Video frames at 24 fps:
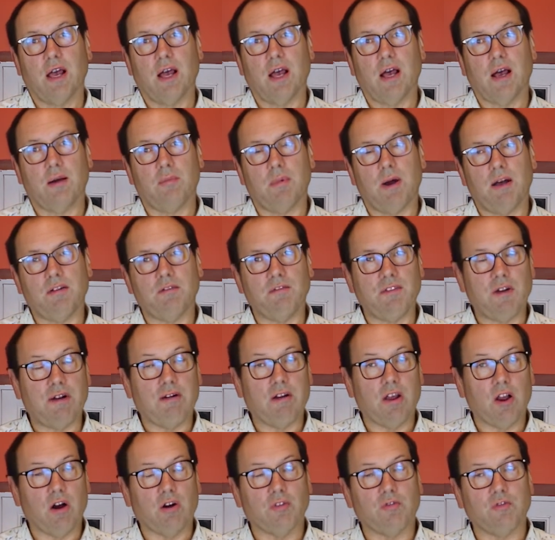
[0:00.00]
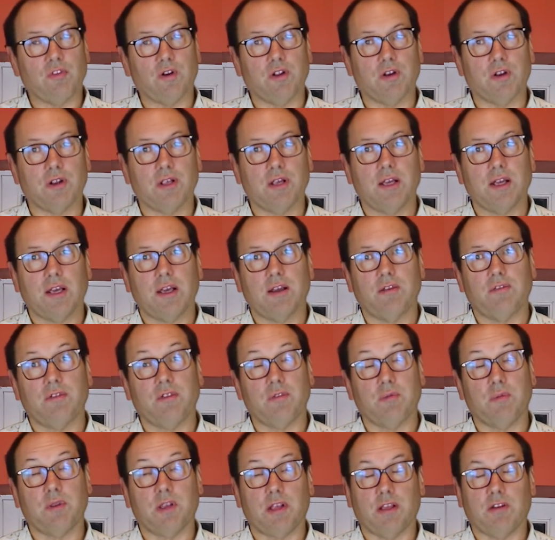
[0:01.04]
And very often,
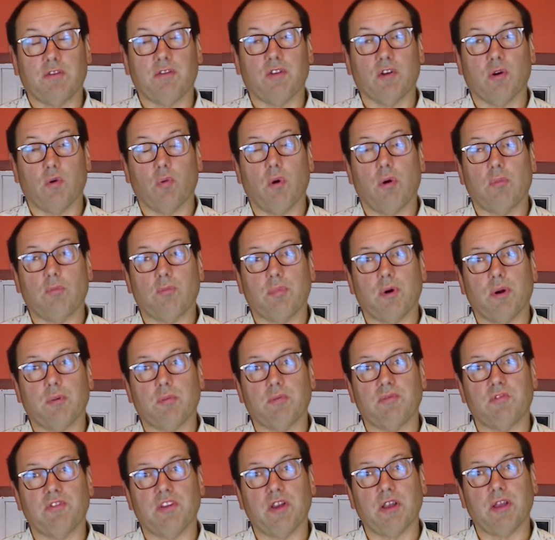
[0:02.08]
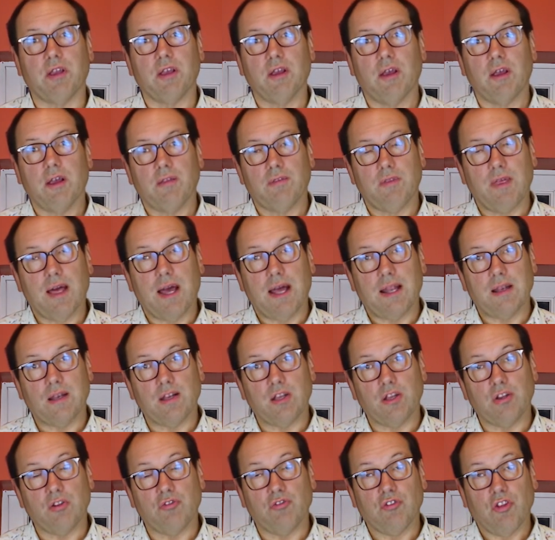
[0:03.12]
particularly if you've got one property, then
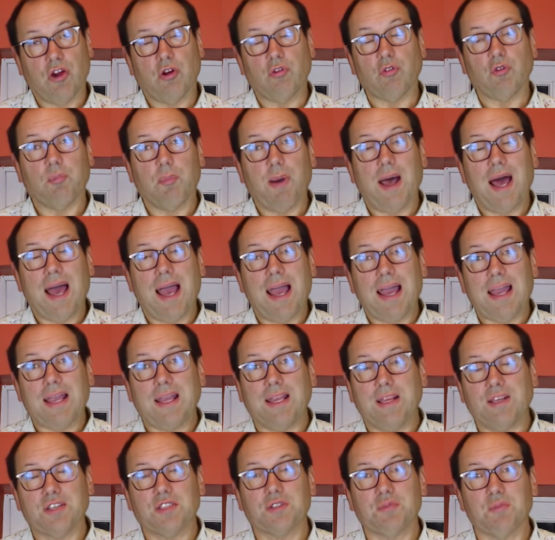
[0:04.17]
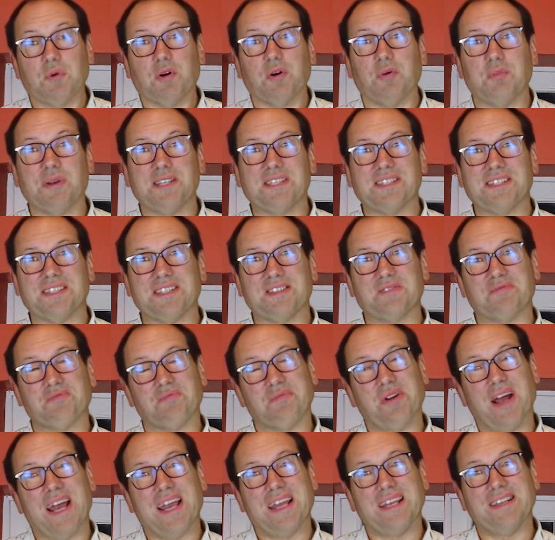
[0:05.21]
you don't pay small business
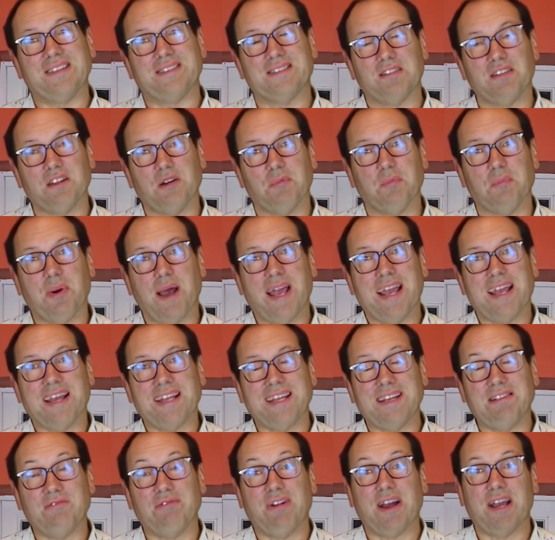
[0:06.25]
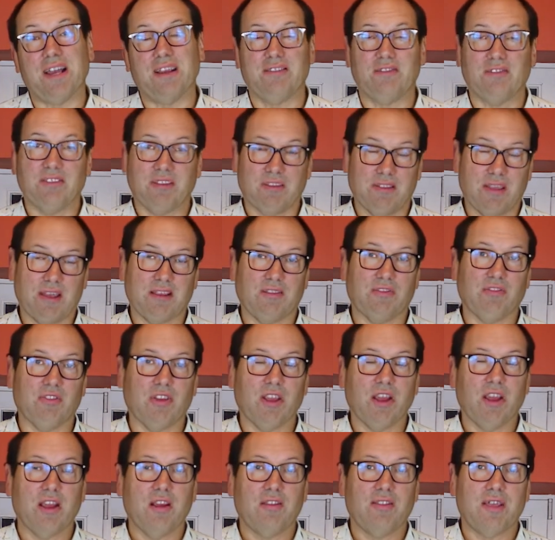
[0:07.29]
rates. So you don't pay any rates. So
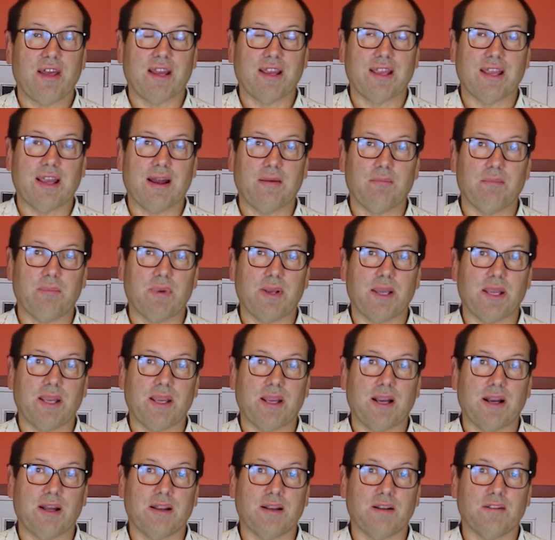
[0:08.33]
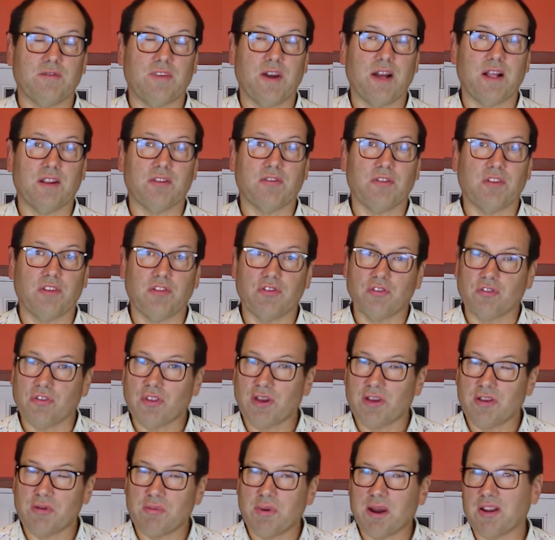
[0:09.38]
that can be an advantage.
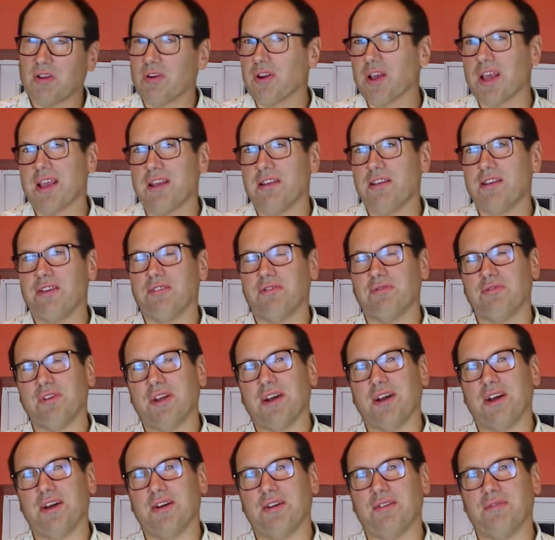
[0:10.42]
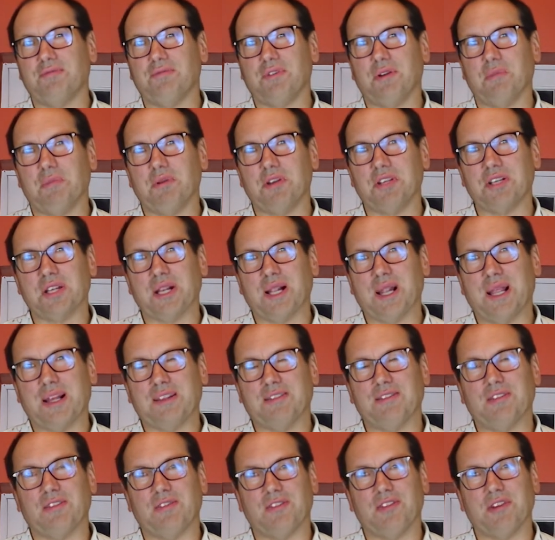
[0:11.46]
Although you might not get your rubbish
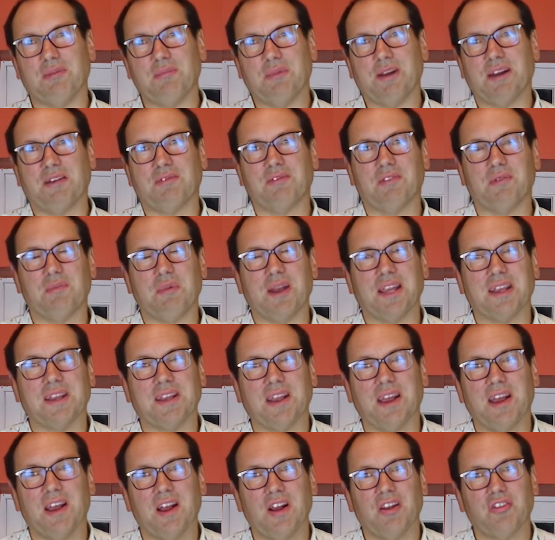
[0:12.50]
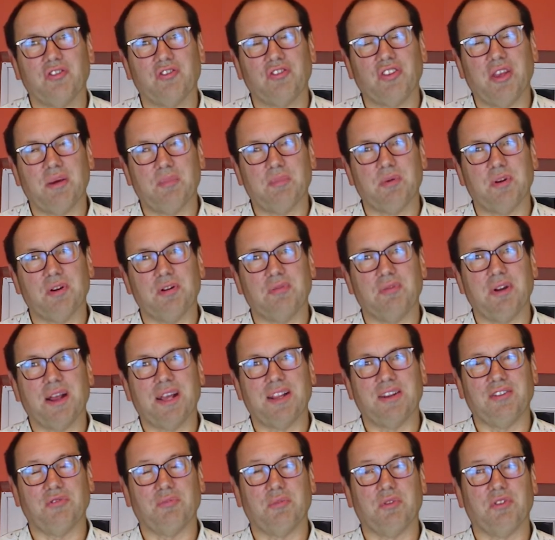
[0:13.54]
collected, so you might have to make separate
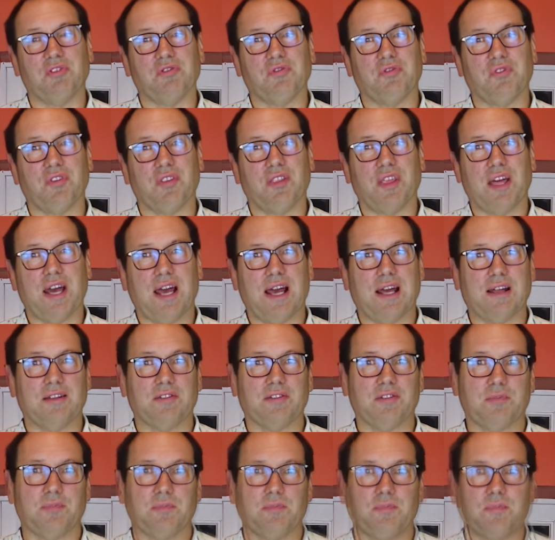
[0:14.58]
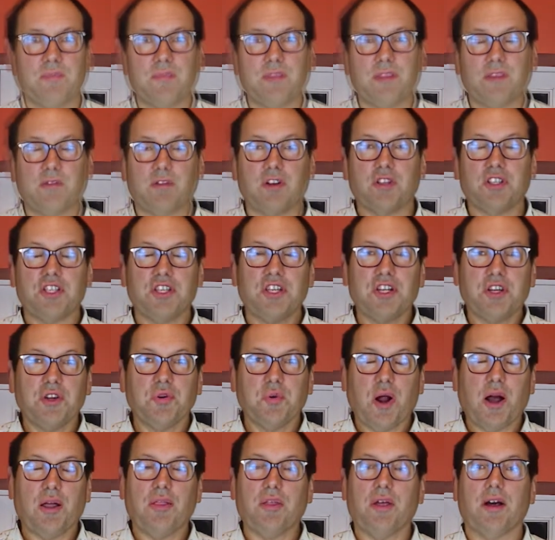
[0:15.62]
arrangements for that. There are
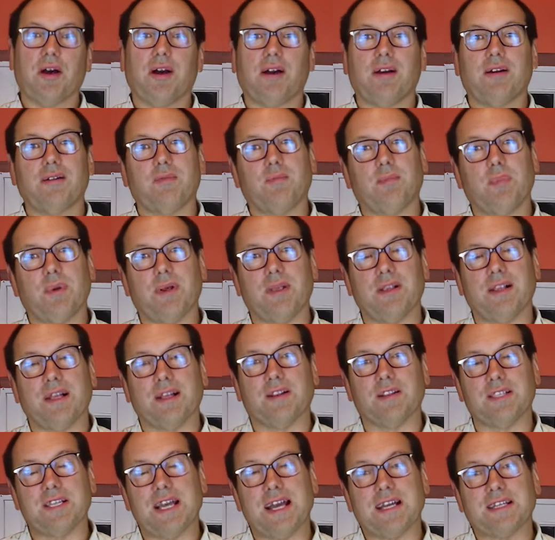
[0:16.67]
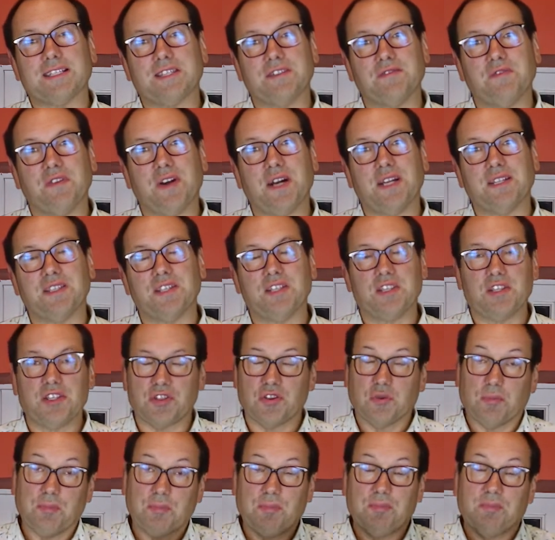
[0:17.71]
two other little tax advantages,
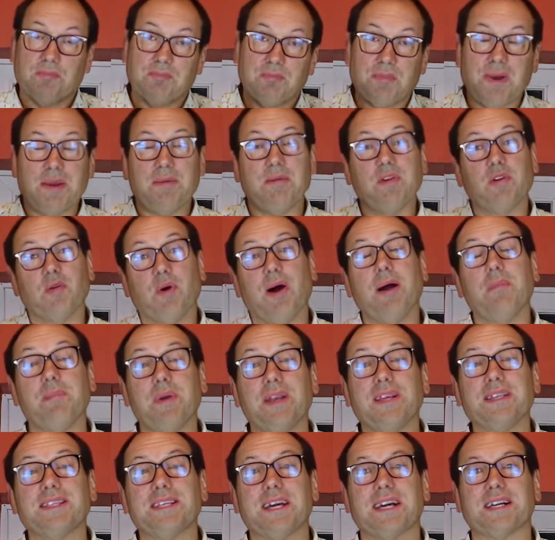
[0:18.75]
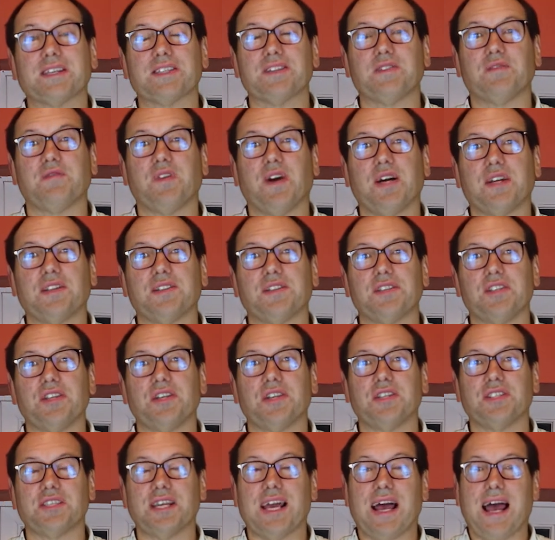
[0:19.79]
or maybe quite big tax
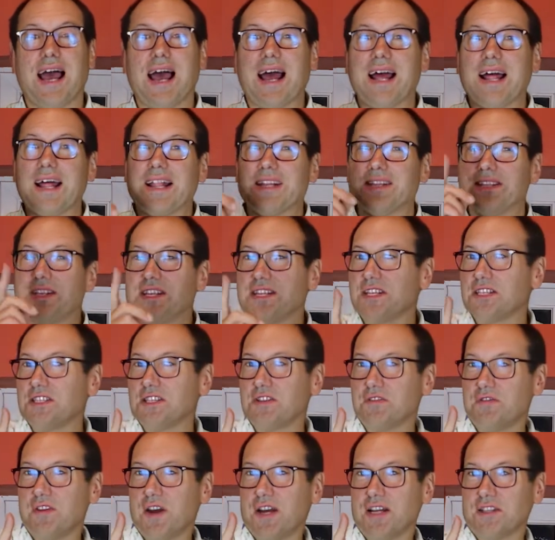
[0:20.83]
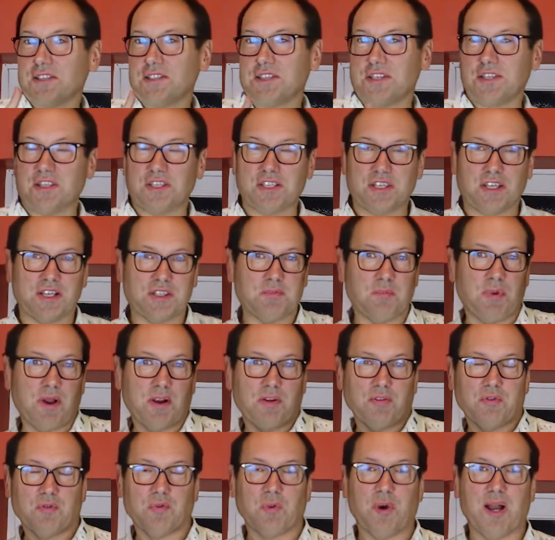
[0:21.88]
advantages, and a disadvantage. So it's
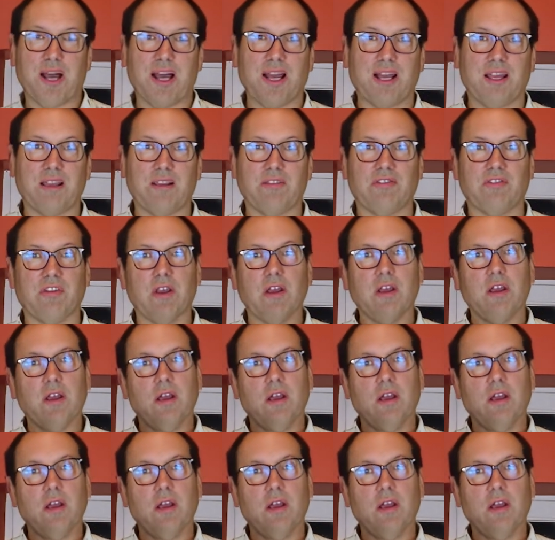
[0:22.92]
both ways.